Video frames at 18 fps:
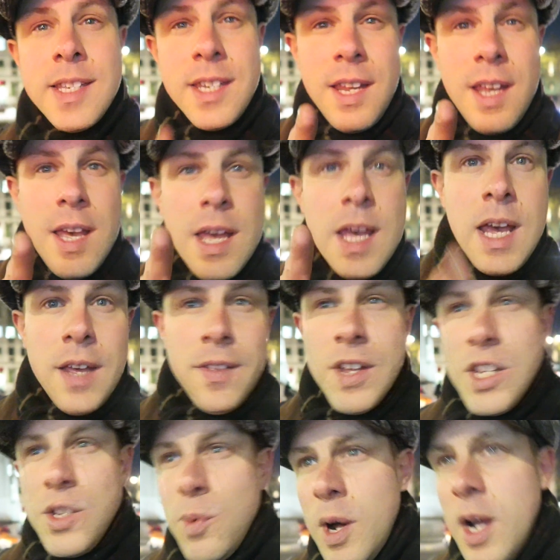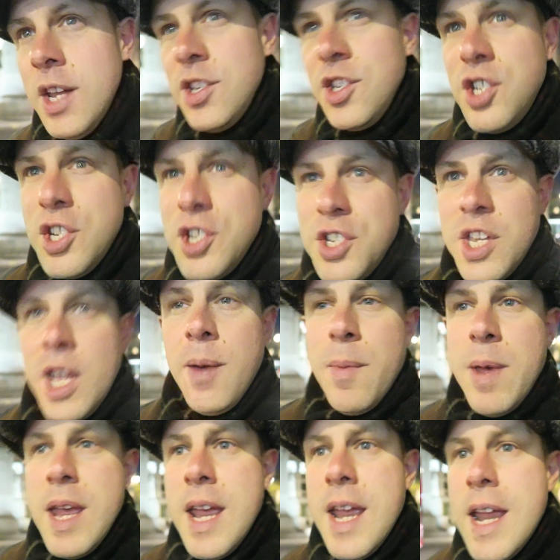and there's one just up
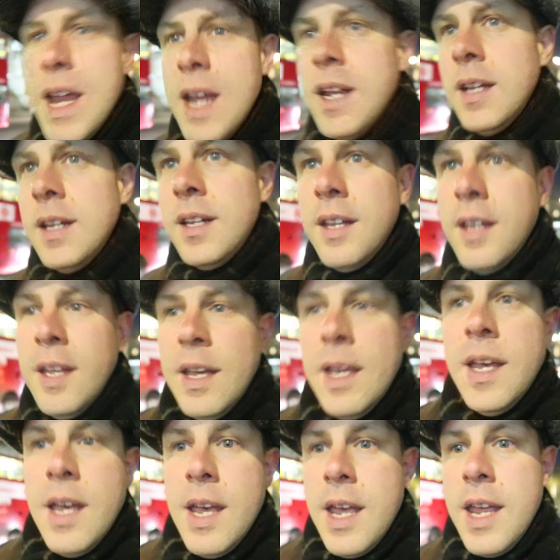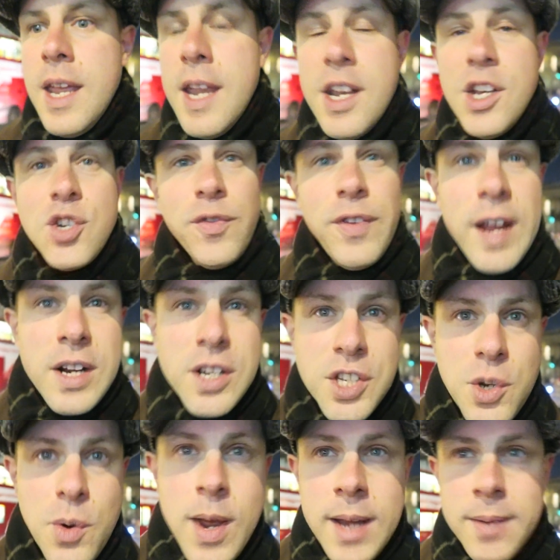here in Trafalgar
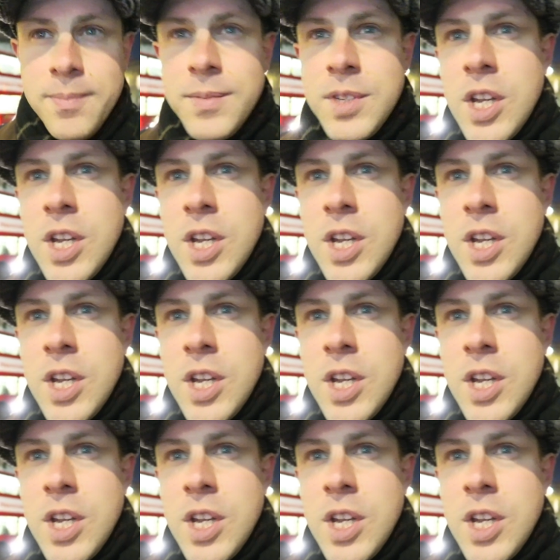Square.